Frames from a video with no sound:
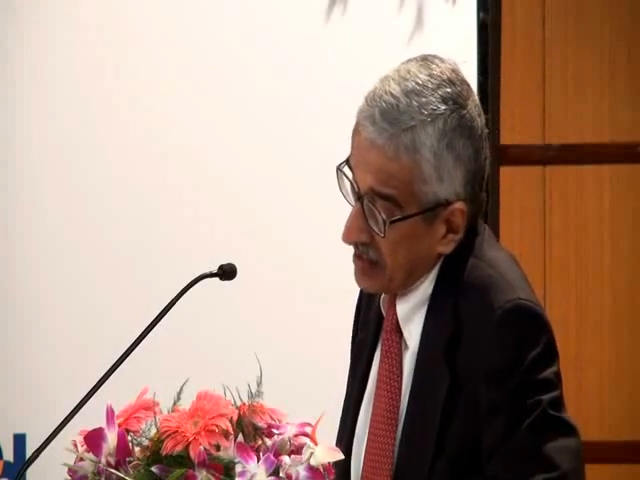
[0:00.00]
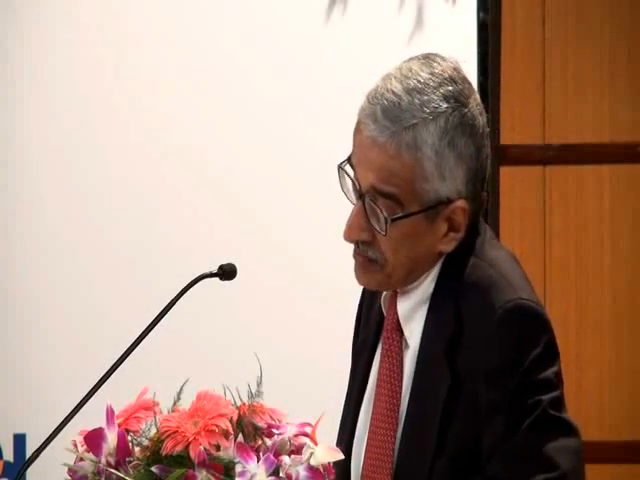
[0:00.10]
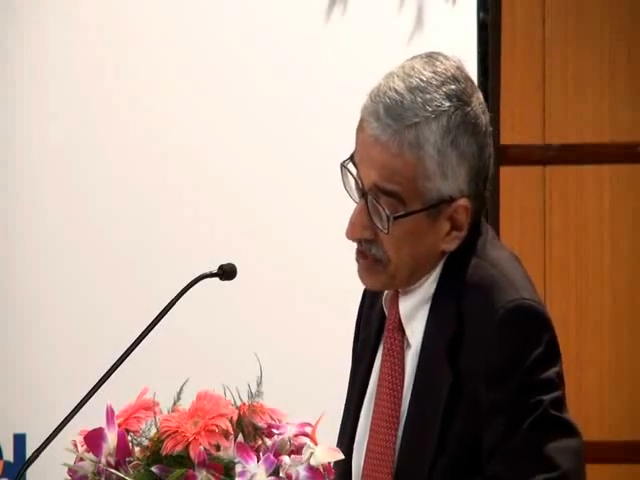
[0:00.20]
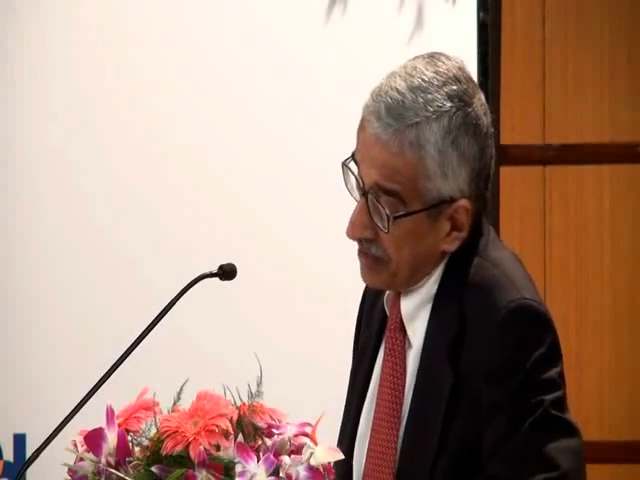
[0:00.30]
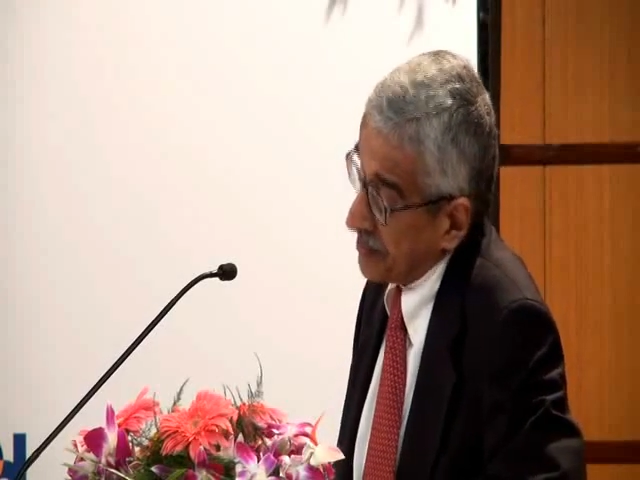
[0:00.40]

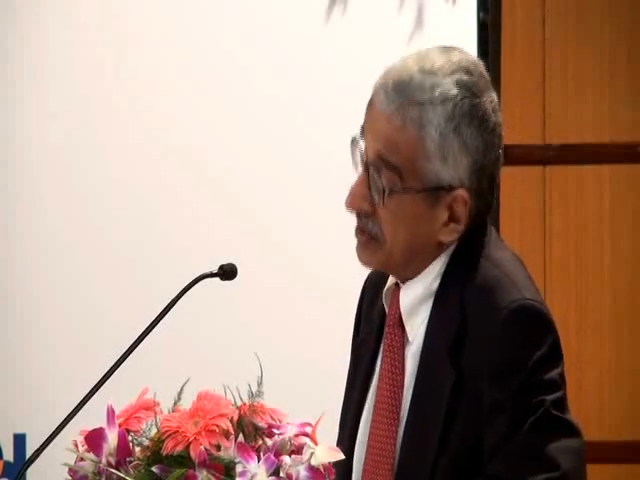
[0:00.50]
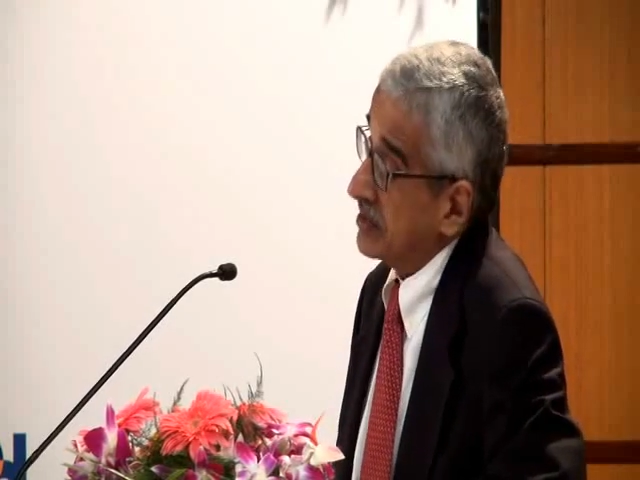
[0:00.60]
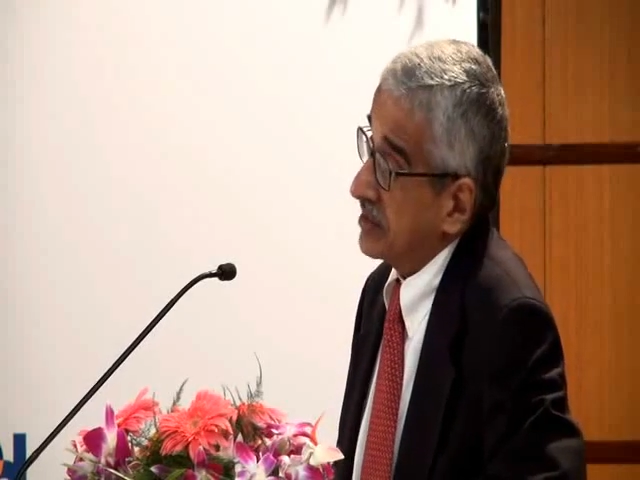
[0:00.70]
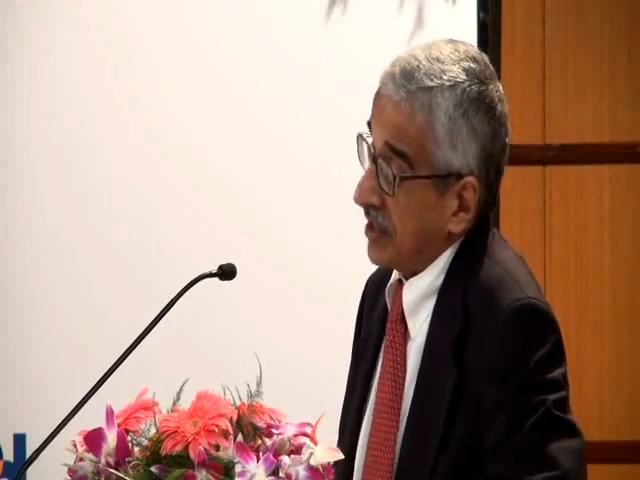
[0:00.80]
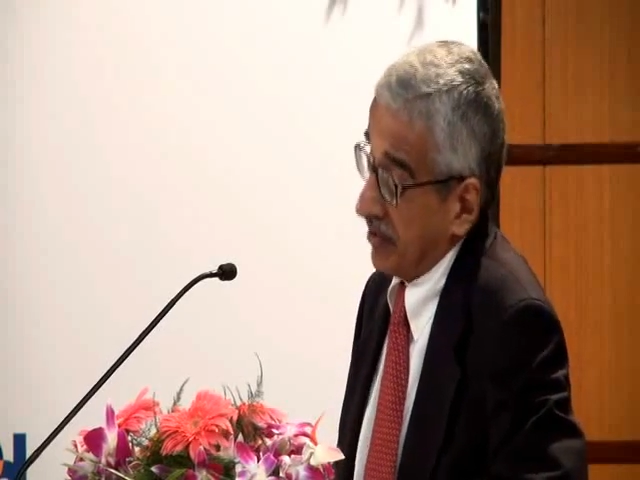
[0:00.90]

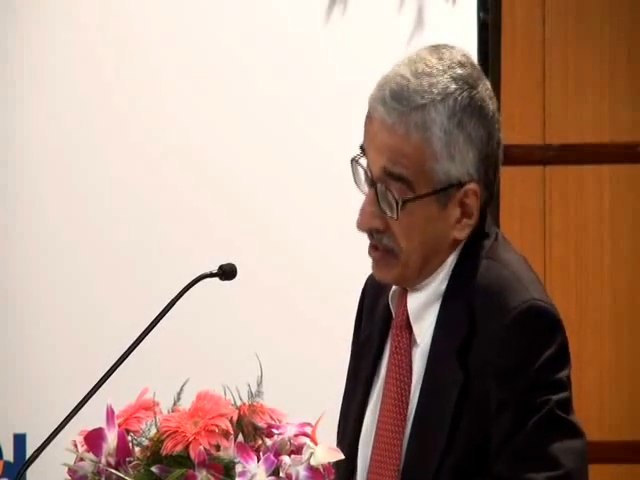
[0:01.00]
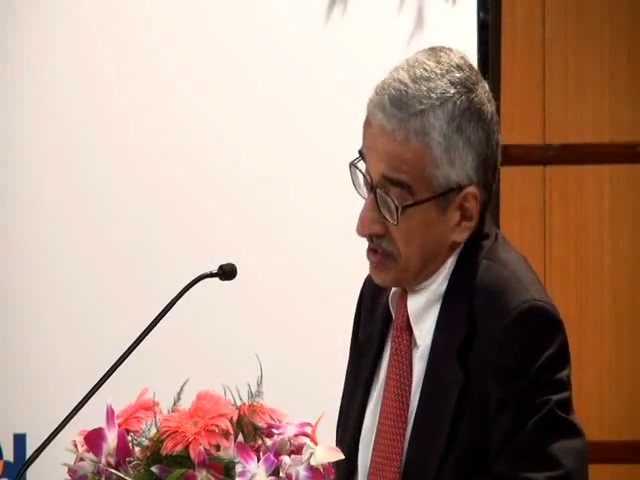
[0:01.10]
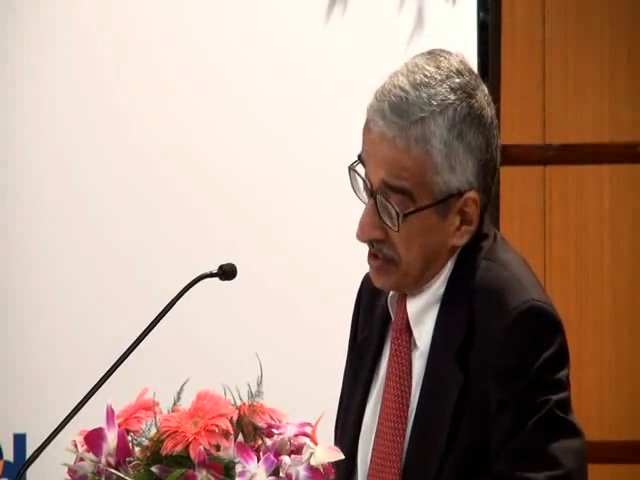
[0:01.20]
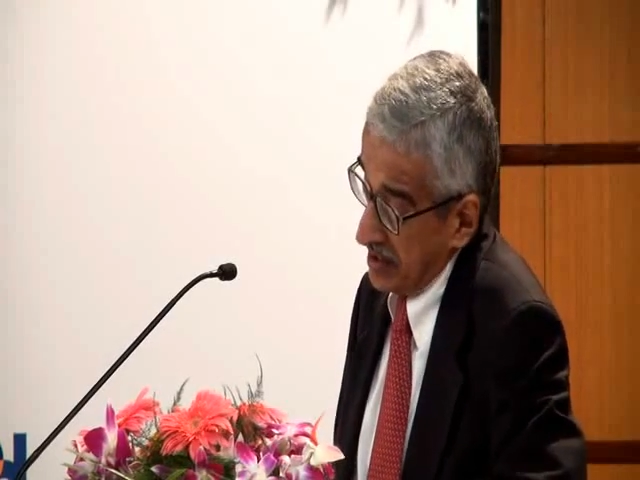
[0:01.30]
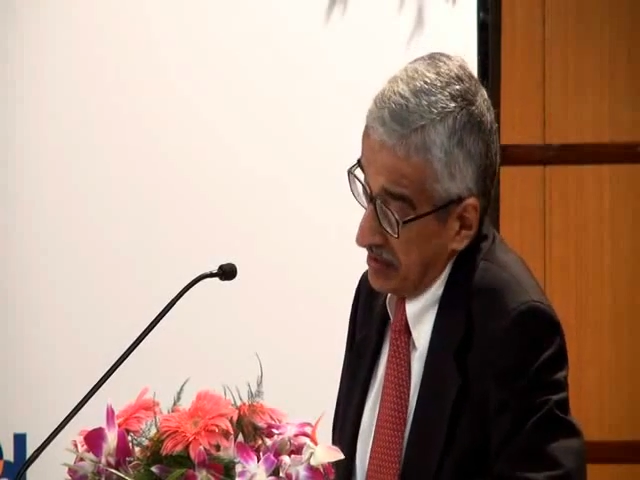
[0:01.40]
maritime safety
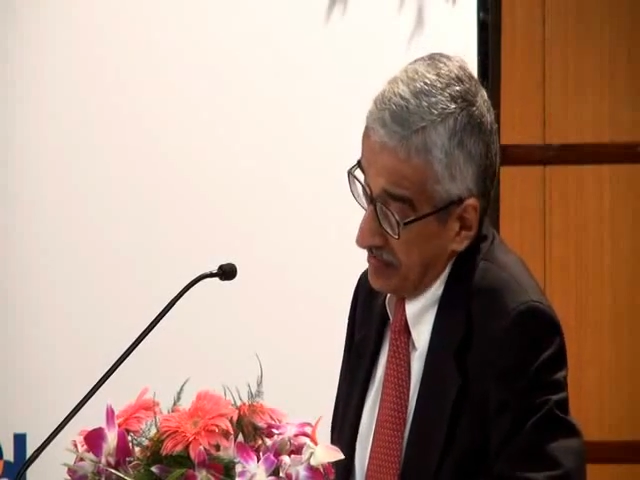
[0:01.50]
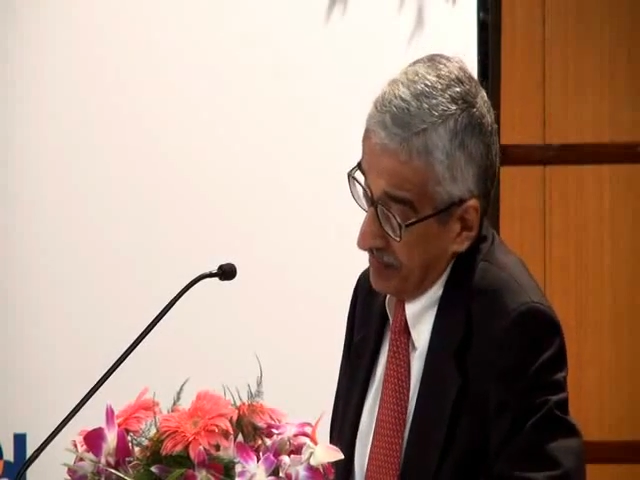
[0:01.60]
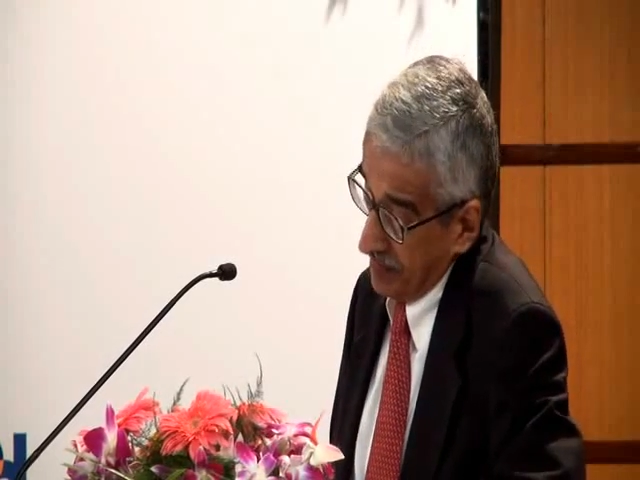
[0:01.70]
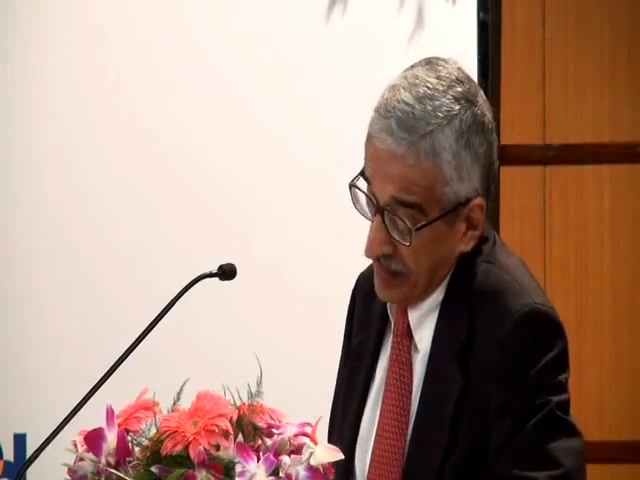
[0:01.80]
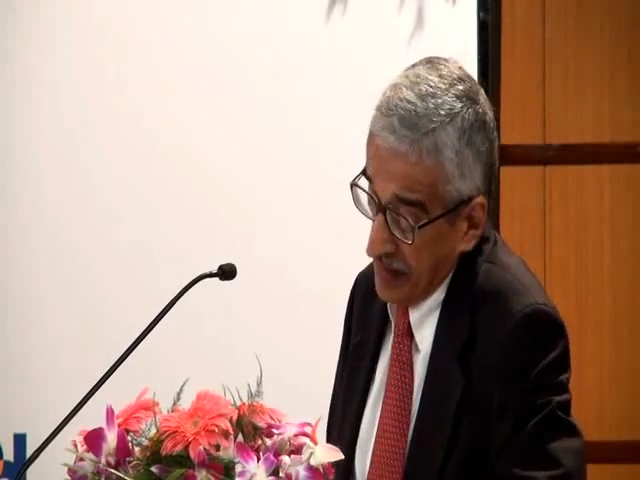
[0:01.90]
and
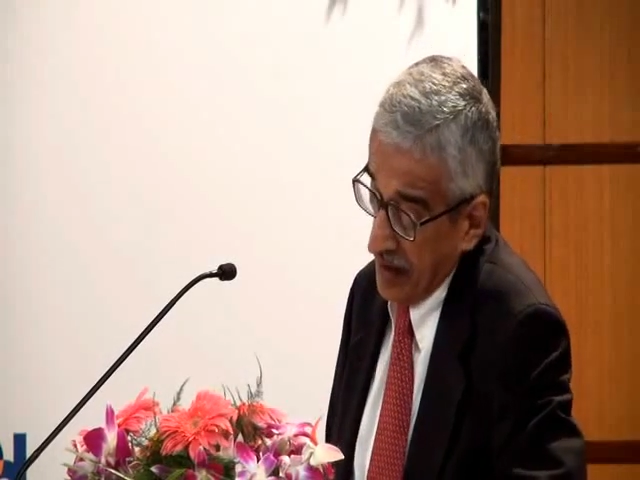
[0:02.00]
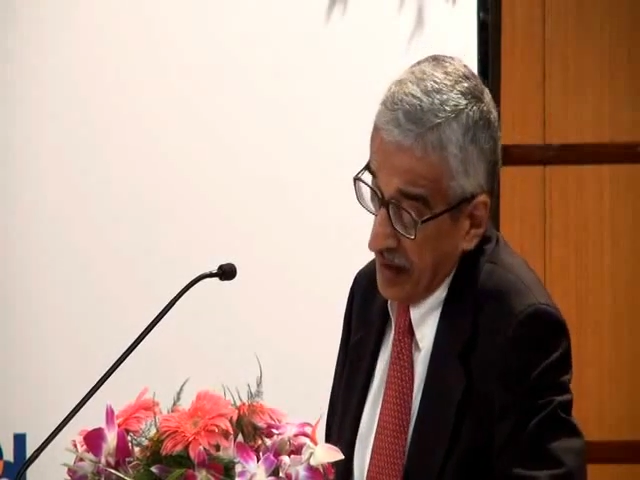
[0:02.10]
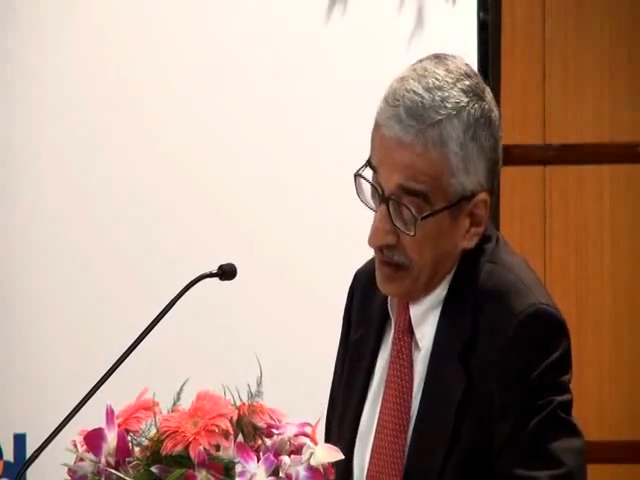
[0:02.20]
security,